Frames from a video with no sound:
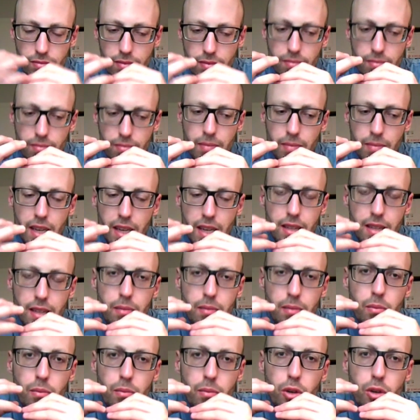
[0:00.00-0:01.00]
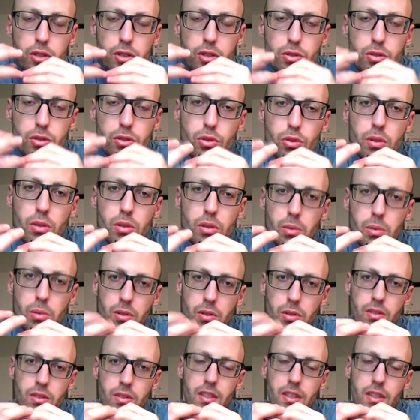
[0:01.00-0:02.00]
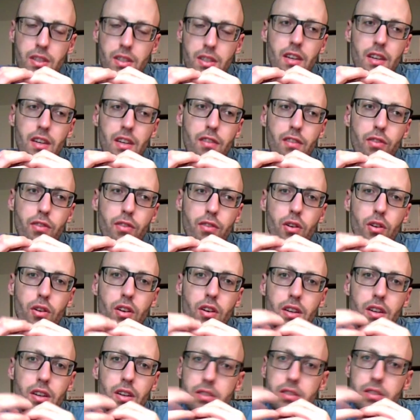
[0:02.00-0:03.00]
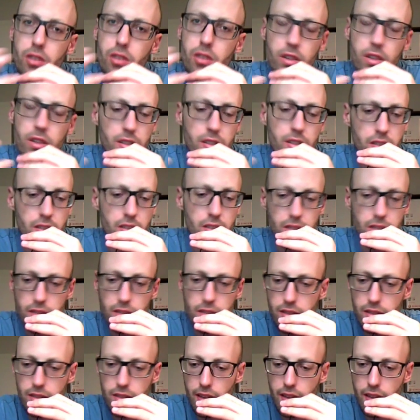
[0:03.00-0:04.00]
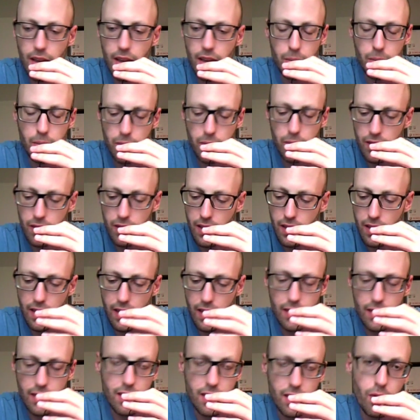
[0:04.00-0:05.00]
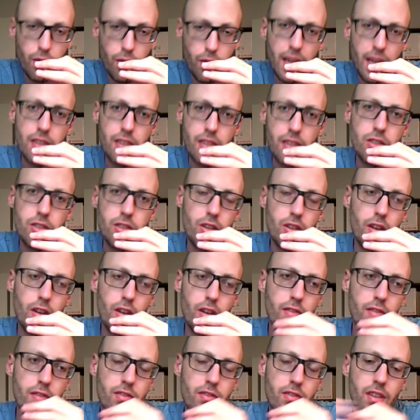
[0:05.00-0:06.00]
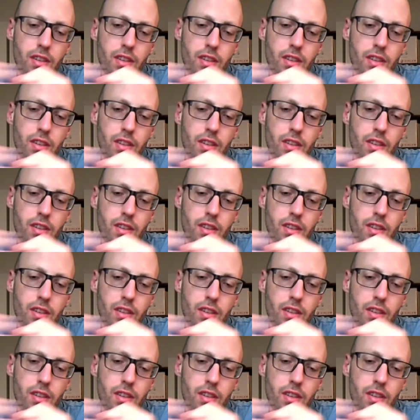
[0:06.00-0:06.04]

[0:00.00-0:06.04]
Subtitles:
make them more suitable for a certain type and kind and range of